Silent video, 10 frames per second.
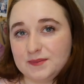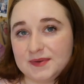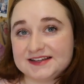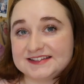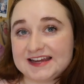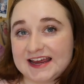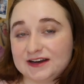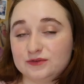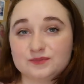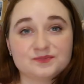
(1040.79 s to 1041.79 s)
mixed
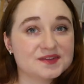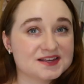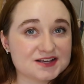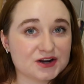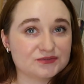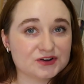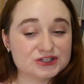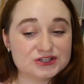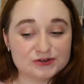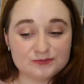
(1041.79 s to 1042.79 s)
in is kind of
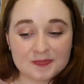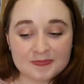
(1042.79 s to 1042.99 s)
fun too.